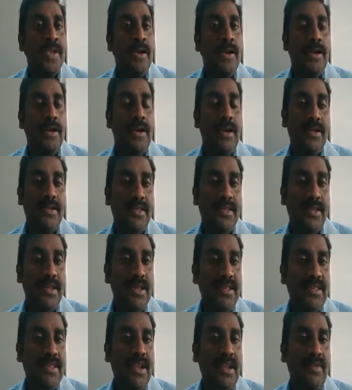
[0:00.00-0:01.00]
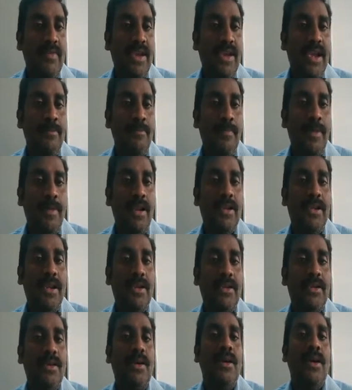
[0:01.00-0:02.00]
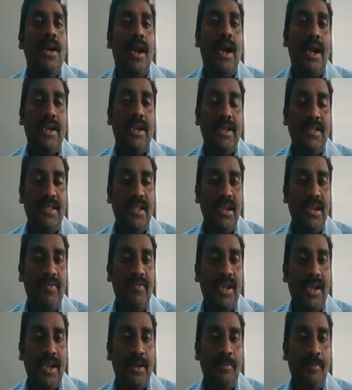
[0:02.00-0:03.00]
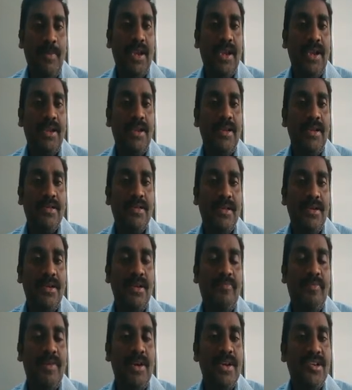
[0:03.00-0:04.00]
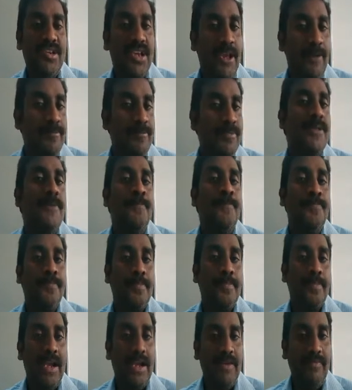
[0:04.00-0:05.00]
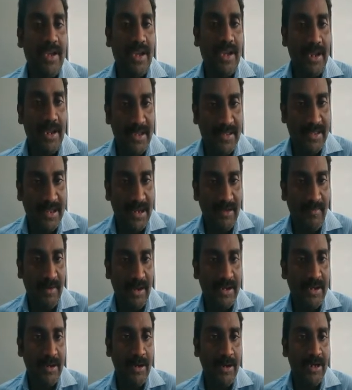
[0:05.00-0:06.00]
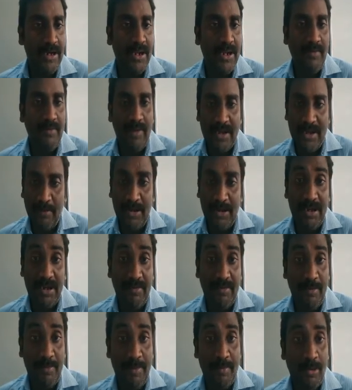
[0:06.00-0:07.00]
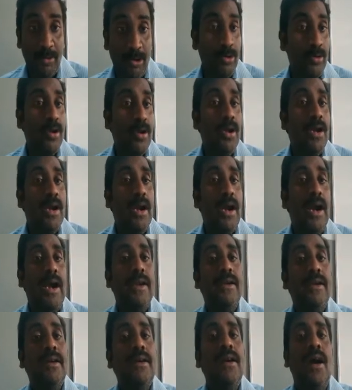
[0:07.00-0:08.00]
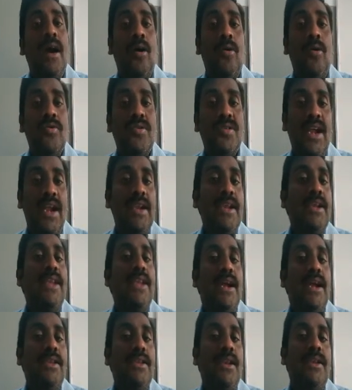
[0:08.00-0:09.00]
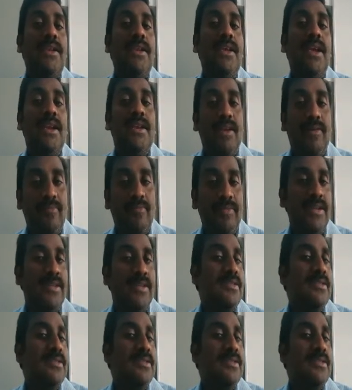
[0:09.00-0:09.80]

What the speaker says: It is easily we can melt it, and easily we can make it as different shapes, and we can easily weldability. Weldability will be more, and outstanding ductility and toughness.